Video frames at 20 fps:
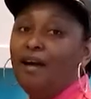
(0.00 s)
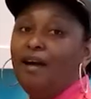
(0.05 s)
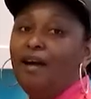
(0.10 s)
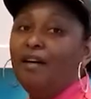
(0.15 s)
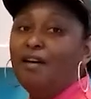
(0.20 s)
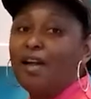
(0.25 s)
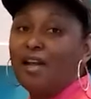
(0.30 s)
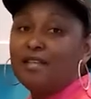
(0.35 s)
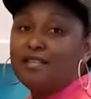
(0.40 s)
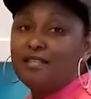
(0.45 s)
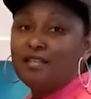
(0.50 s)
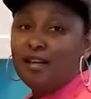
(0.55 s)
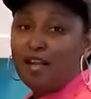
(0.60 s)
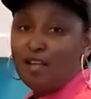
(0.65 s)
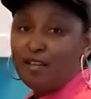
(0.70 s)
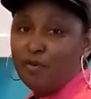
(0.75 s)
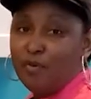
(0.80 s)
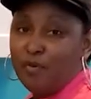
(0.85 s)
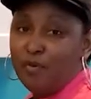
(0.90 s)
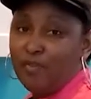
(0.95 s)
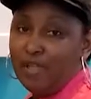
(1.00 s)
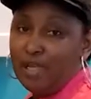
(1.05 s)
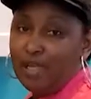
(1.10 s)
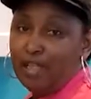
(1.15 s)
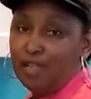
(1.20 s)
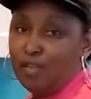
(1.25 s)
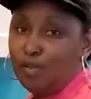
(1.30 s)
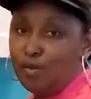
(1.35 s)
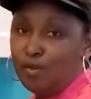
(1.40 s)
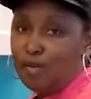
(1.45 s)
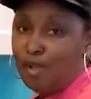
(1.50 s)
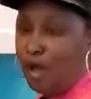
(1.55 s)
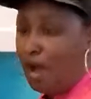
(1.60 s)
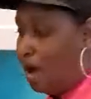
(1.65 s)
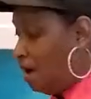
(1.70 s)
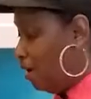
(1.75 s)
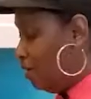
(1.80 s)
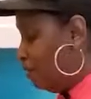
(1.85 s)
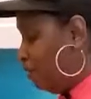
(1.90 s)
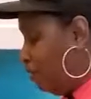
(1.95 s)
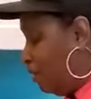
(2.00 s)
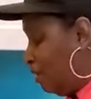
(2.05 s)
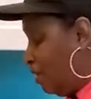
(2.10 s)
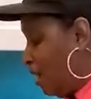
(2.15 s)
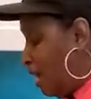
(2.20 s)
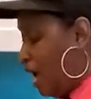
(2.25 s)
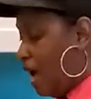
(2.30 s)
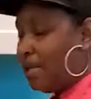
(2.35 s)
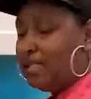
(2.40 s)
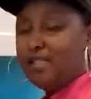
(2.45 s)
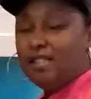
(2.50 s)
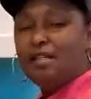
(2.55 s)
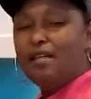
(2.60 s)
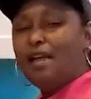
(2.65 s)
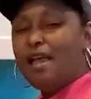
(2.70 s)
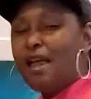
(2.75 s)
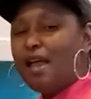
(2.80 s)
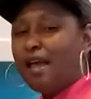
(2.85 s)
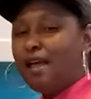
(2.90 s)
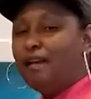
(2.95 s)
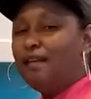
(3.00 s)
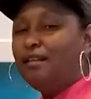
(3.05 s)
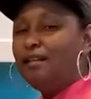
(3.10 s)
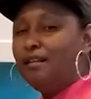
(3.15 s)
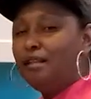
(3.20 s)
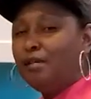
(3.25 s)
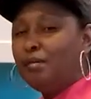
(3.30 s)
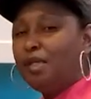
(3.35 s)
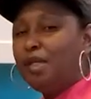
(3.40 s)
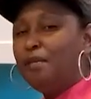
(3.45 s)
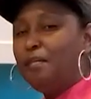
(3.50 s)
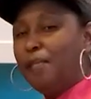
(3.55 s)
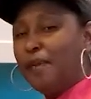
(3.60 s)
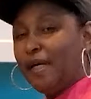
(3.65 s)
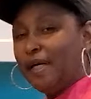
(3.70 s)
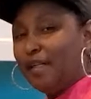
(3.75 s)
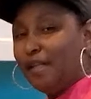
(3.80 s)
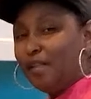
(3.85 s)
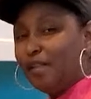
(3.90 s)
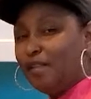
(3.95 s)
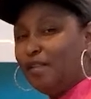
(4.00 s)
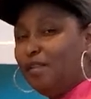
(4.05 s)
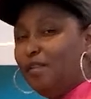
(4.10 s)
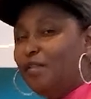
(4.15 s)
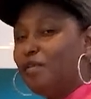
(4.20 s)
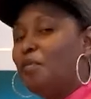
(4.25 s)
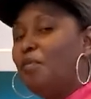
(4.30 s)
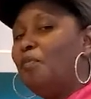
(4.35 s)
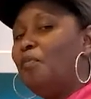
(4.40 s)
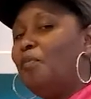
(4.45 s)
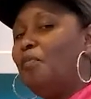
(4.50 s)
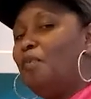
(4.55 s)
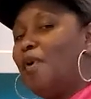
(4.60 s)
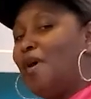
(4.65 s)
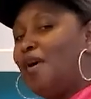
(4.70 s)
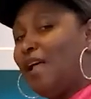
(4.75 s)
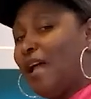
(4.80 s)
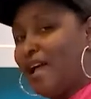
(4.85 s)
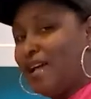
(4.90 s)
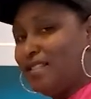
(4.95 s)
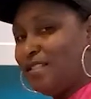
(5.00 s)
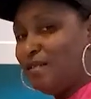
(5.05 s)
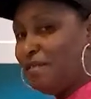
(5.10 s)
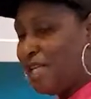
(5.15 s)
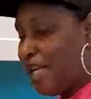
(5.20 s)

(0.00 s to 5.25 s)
Okay, so now that we've let it cool off, I did add a little bit of butter while I had some